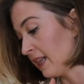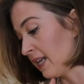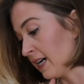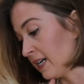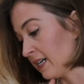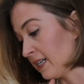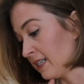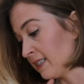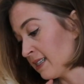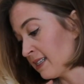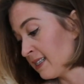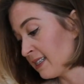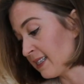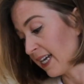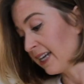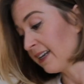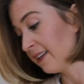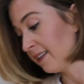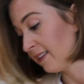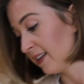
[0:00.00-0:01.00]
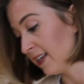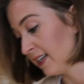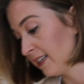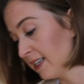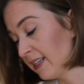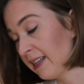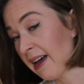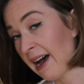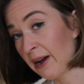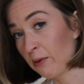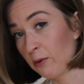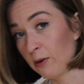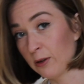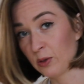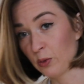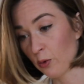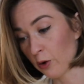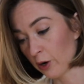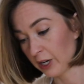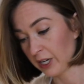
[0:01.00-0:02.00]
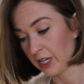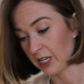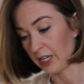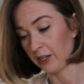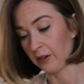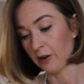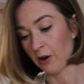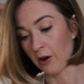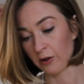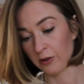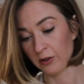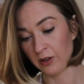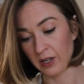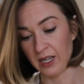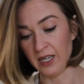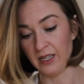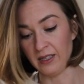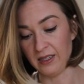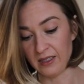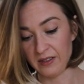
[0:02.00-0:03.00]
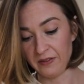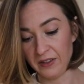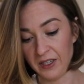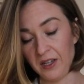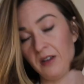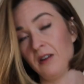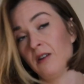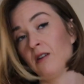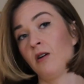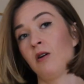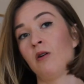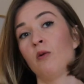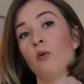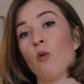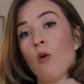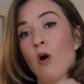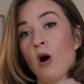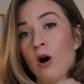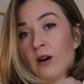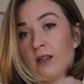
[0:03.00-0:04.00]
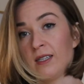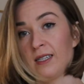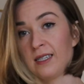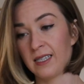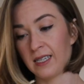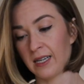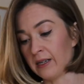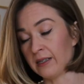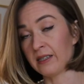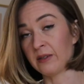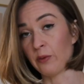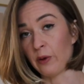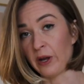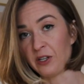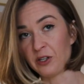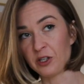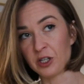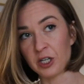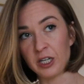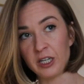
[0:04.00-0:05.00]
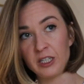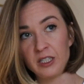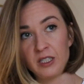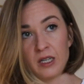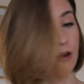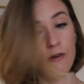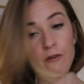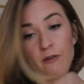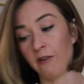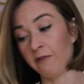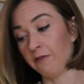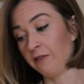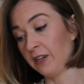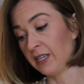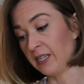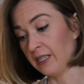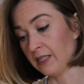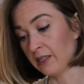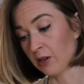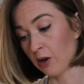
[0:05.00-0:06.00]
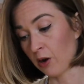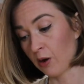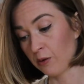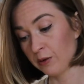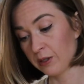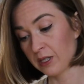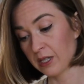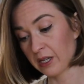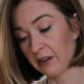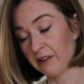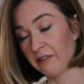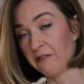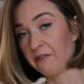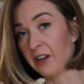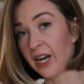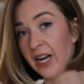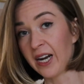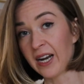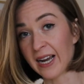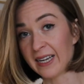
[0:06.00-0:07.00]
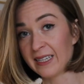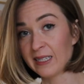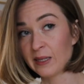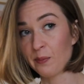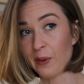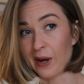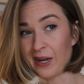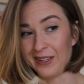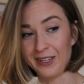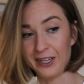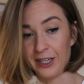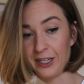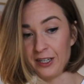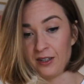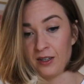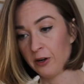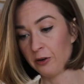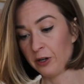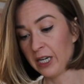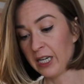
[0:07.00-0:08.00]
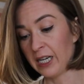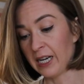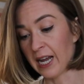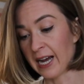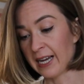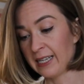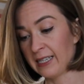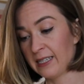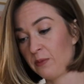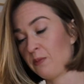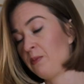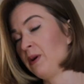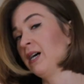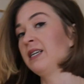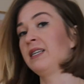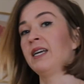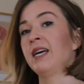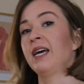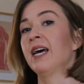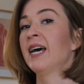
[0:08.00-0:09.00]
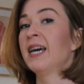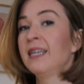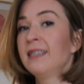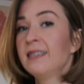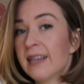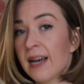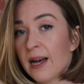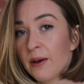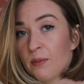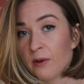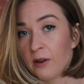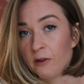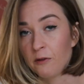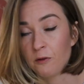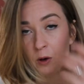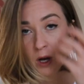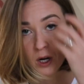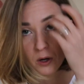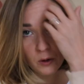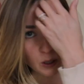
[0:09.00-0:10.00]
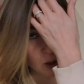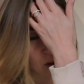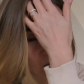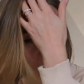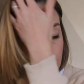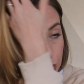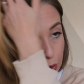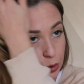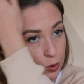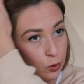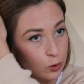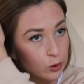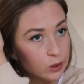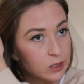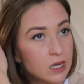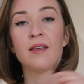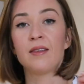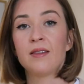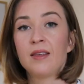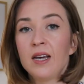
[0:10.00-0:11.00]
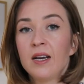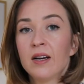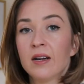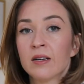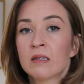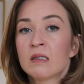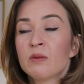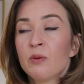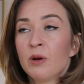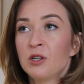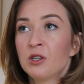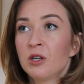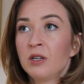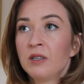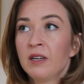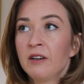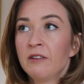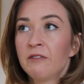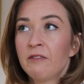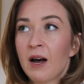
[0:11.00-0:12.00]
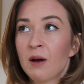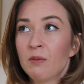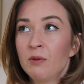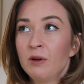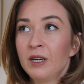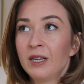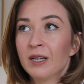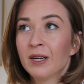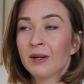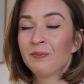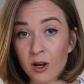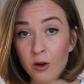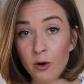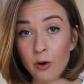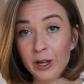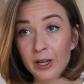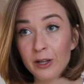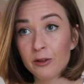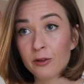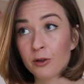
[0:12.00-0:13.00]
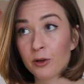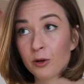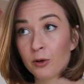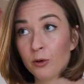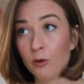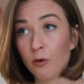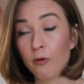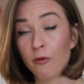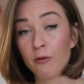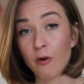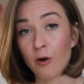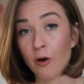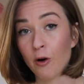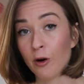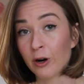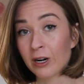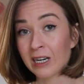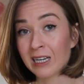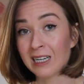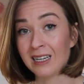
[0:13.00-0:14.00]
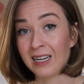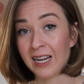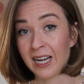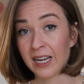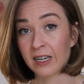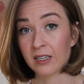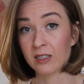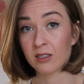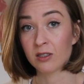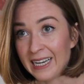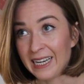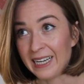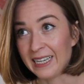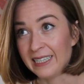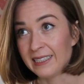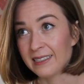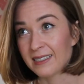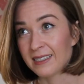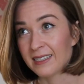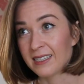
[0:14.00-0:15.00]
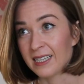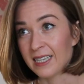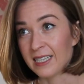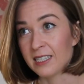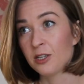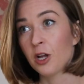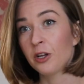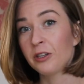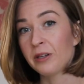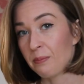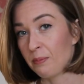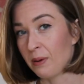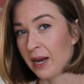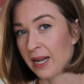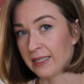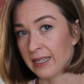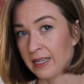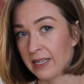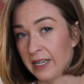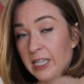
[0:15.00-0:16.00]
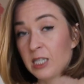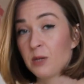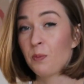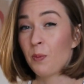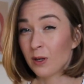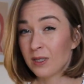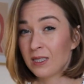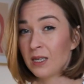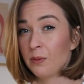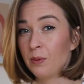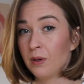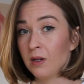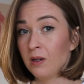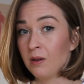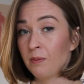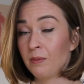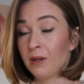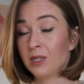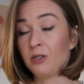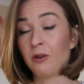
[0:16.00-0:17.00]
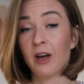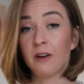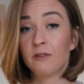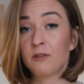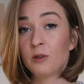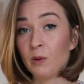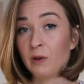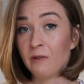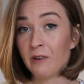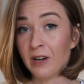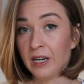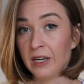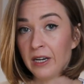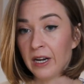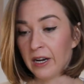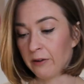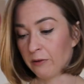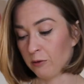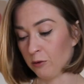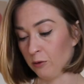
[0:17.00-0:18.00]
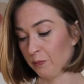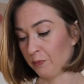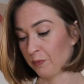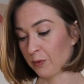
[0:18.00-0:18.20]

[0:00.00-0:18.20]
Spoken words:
The second thing that I was working on in this video was a sweatshirt from vikisews. Very nice pattern, really nice, but hands up if you are going to use thicker sweatshirting fabric. Going through 4 layers is not a pleasant. It's possible, but you have to be very careful.